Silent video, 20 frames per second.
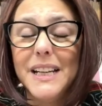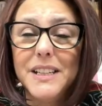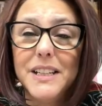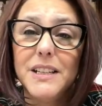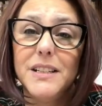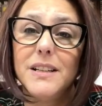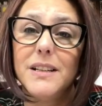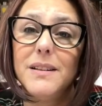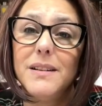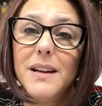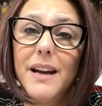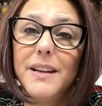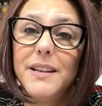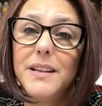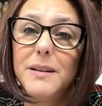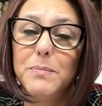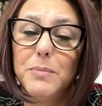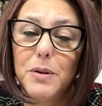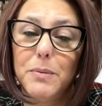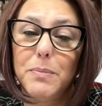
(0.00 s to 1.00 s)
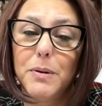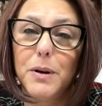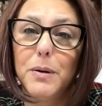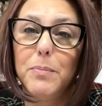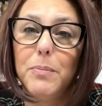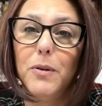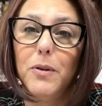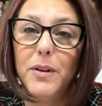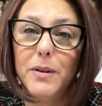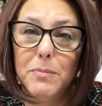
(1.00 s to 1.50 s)
did put
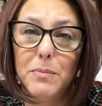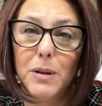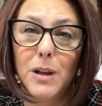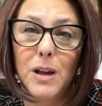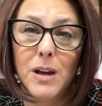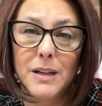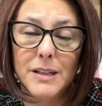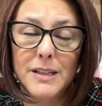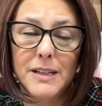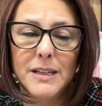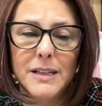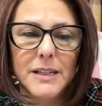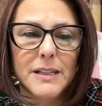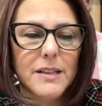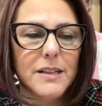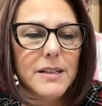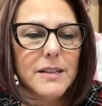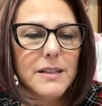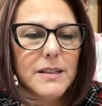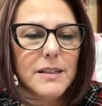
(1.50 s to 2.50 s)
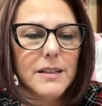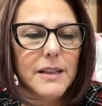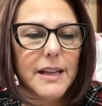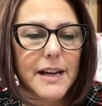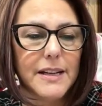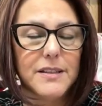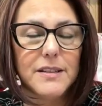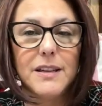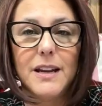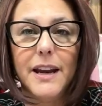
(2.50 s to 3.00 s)
purple and blonde in it
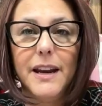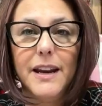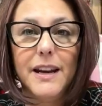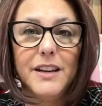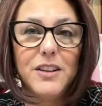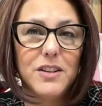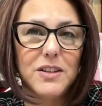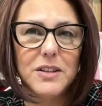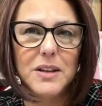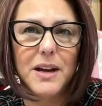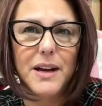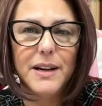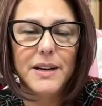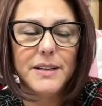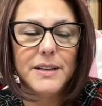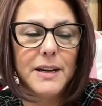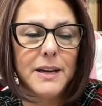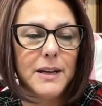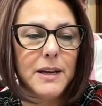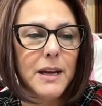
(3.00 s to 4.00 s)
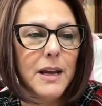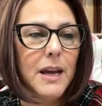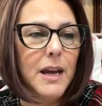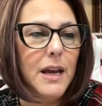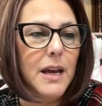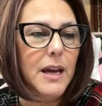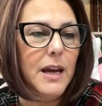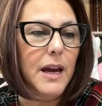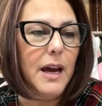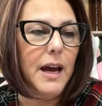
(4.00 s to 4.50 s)
last night. I just got it done.
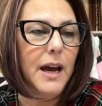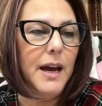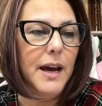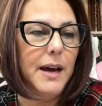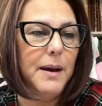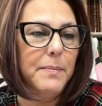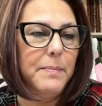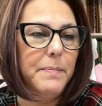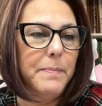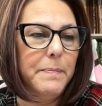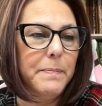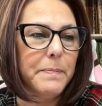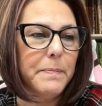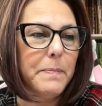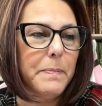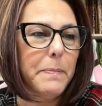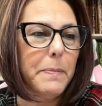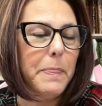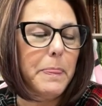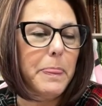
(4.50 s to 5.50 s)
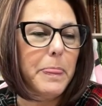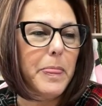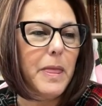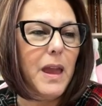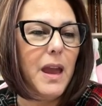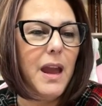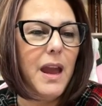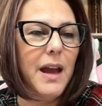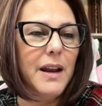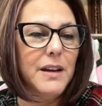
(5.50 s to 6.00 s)

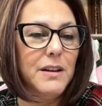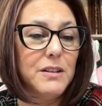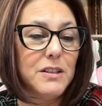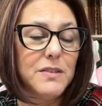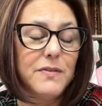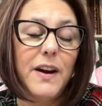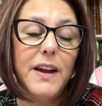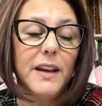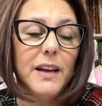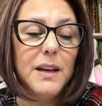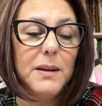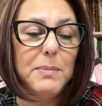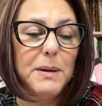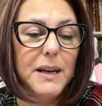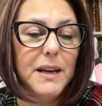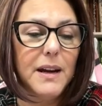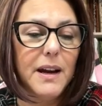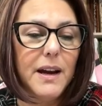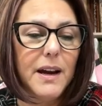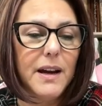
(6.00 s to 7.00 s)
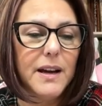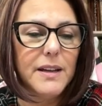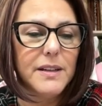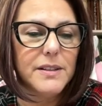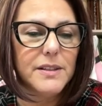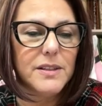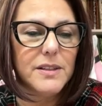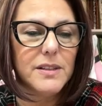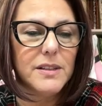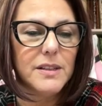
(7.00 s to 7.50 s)
And it's funny
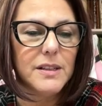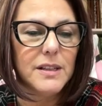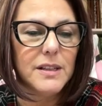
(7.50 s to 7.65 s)
because